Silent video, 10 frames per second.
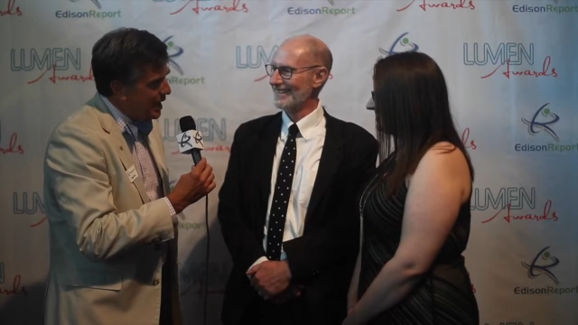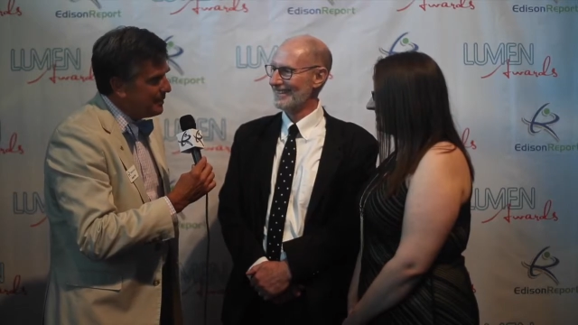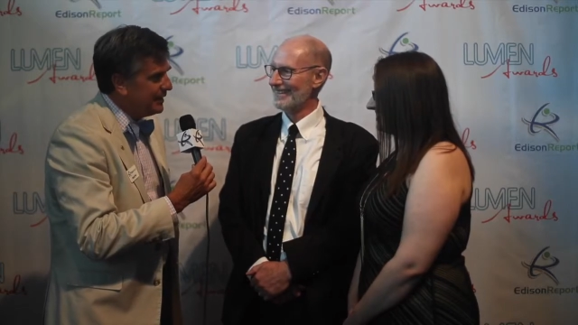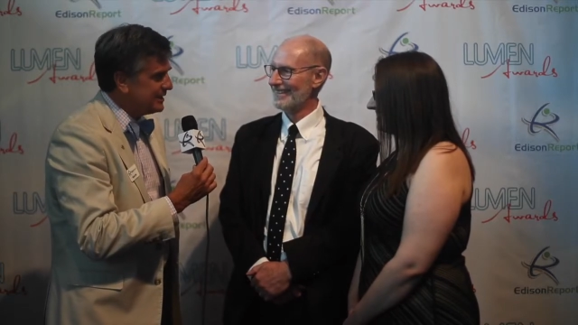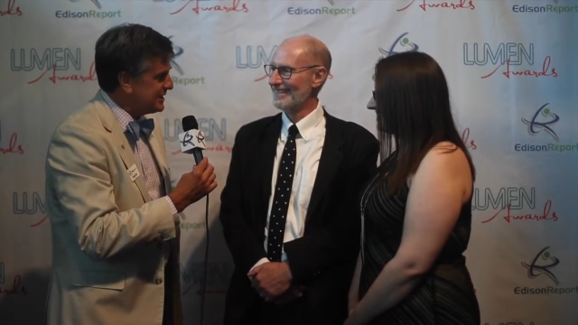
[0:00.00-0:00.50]
Speaker 1: And
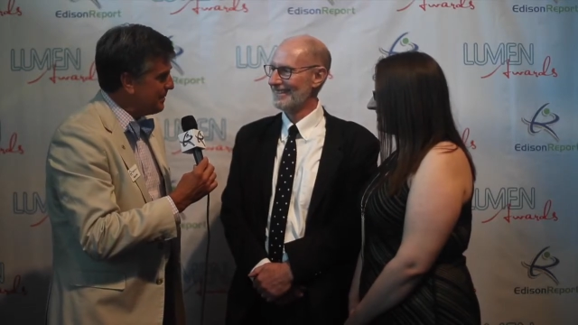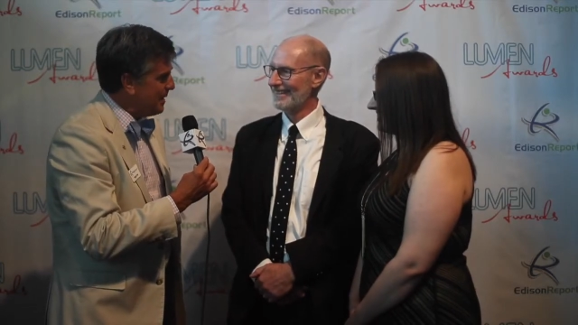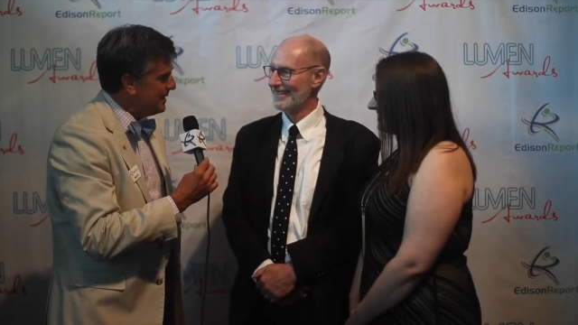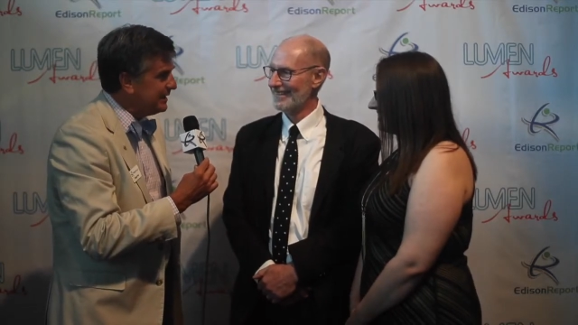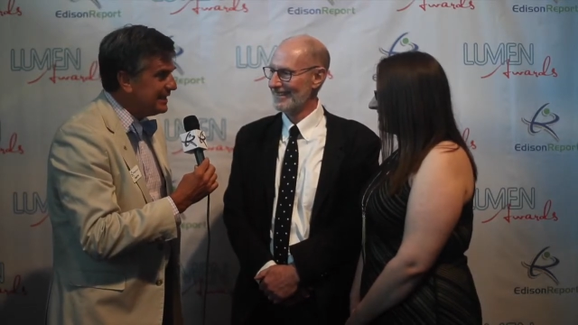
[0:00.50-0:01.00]
next time I'm
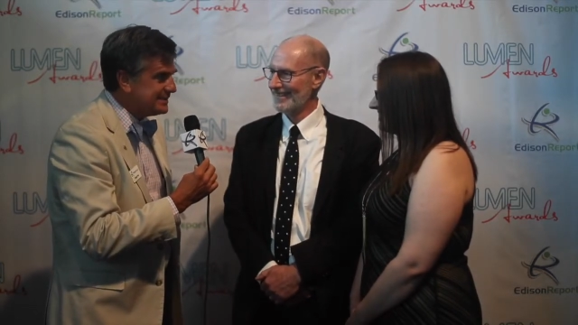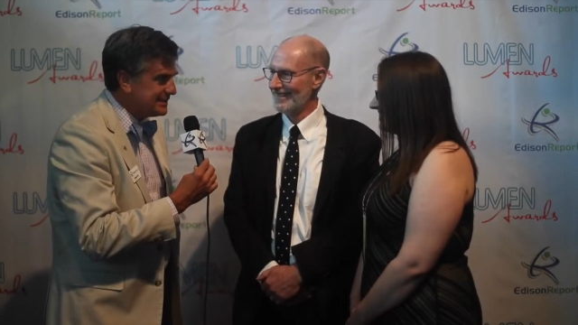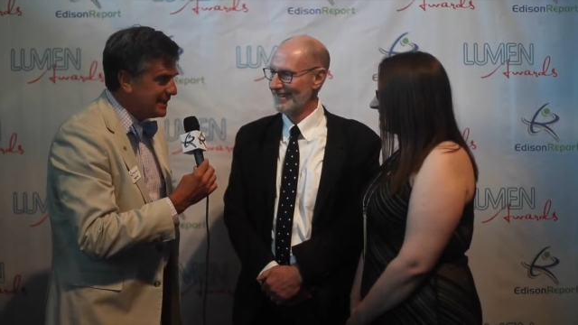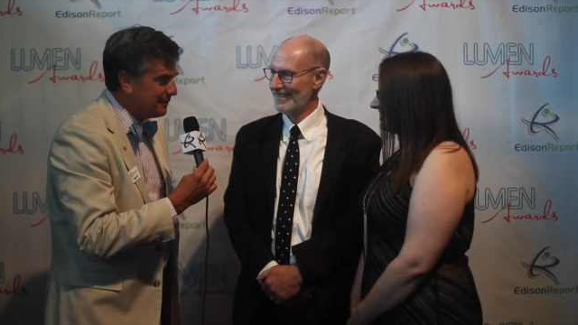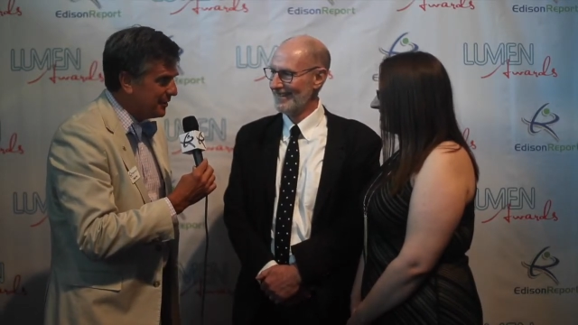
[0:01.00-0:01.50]
in D.C.,
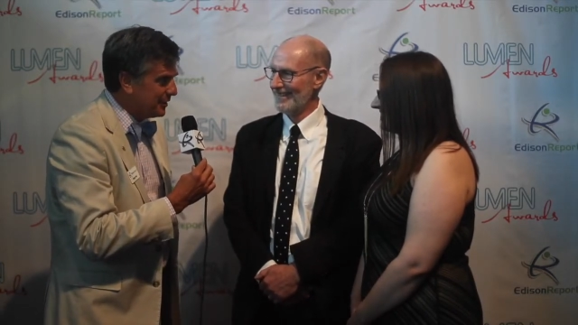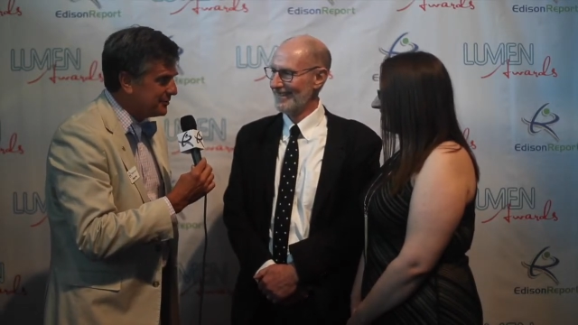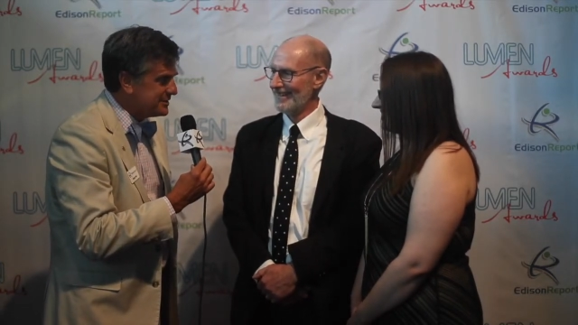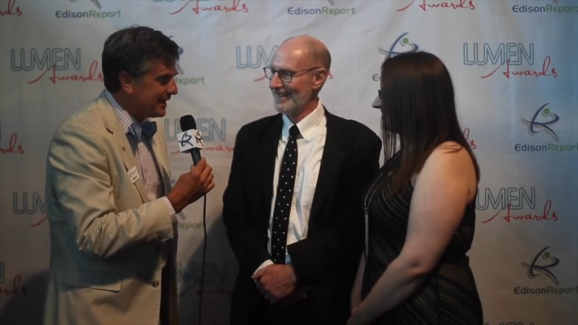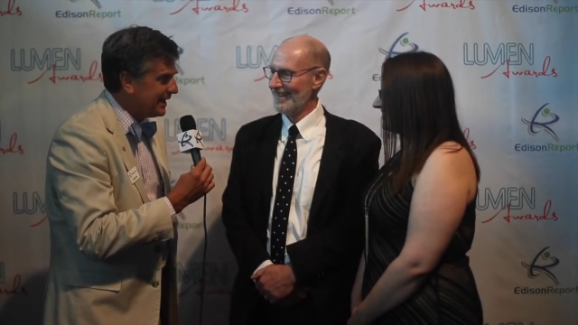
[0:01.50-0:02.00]
I'm going to go
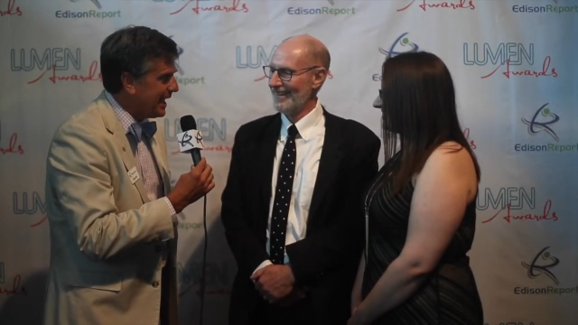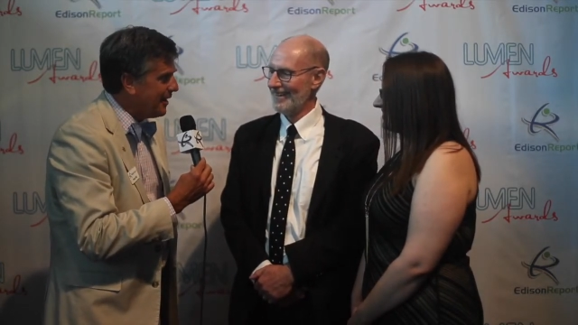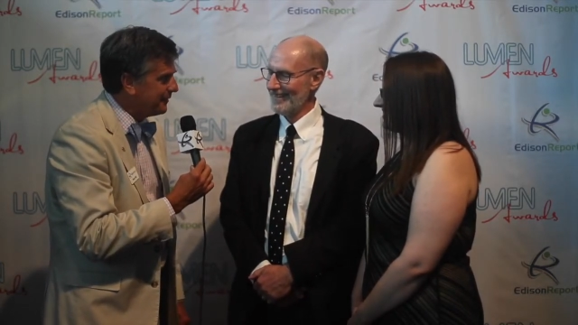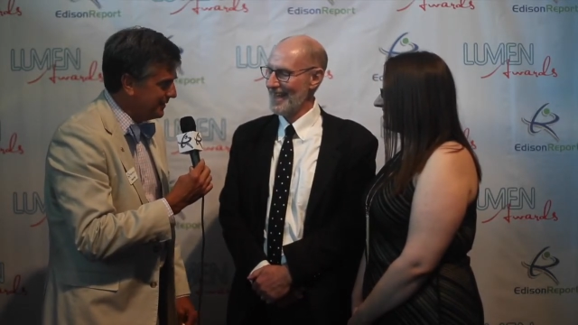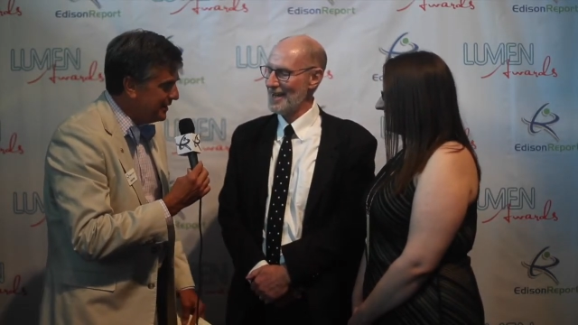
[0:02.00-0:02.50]
check it out.
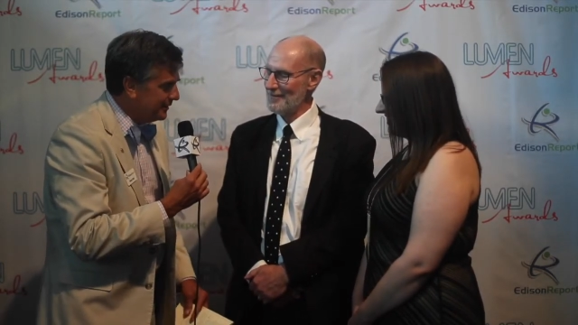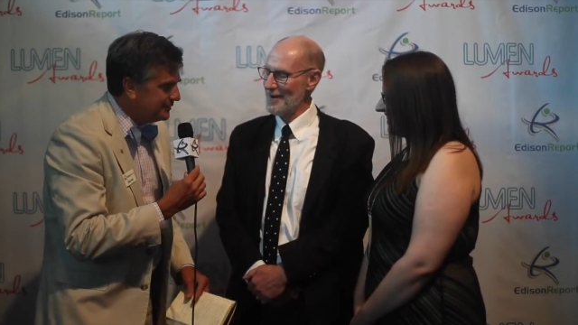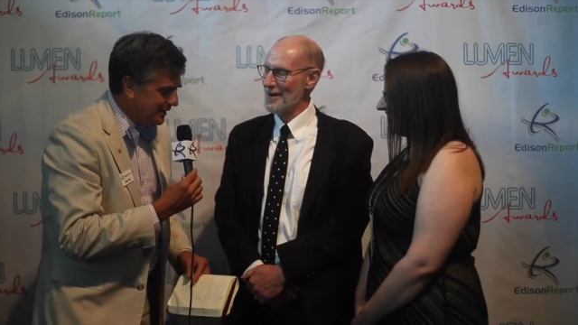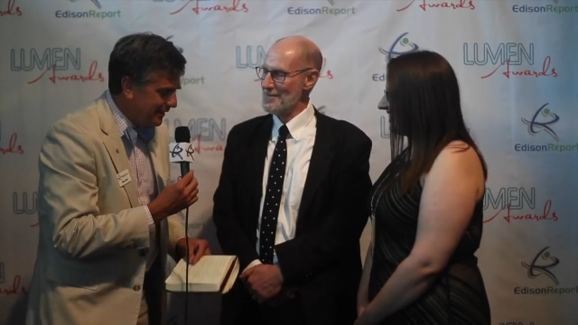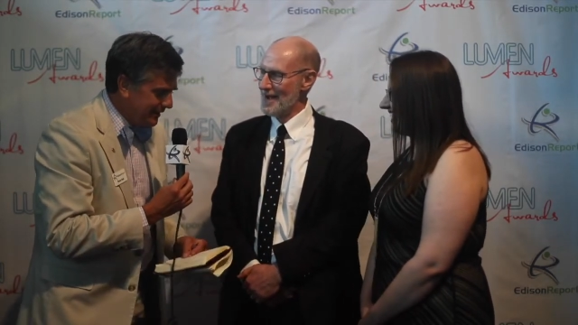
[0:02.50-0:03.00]
Thanks
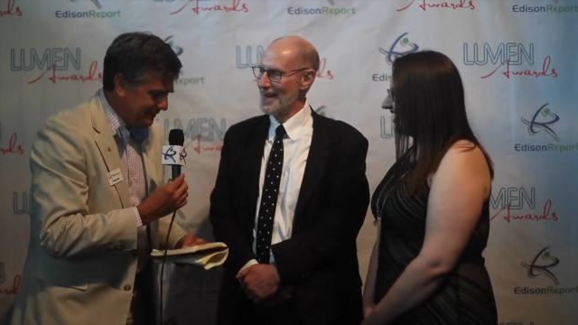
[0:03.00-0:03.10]
very